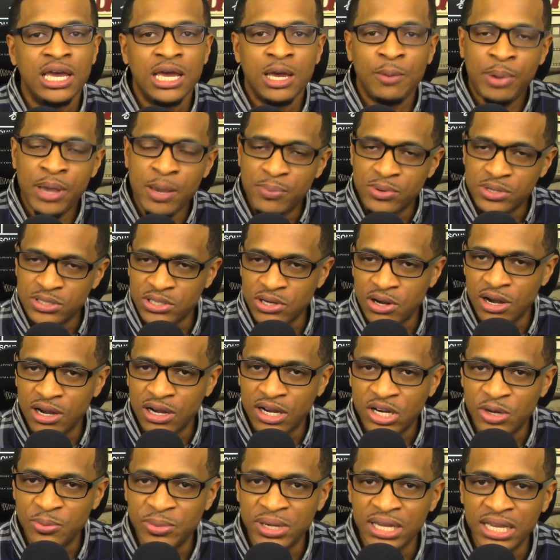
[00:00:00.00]
People started
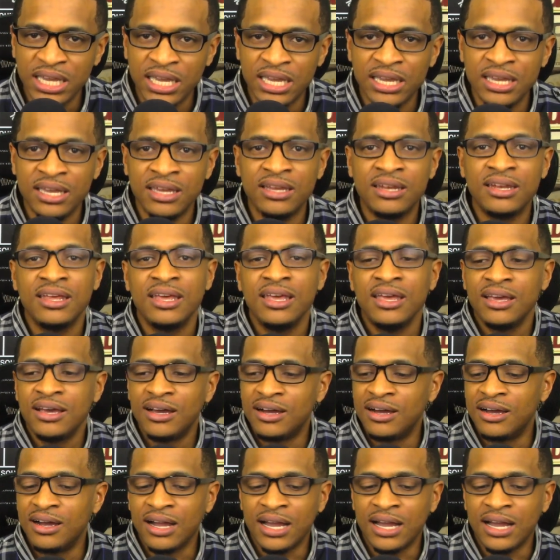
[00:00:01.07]
coming in. Uh,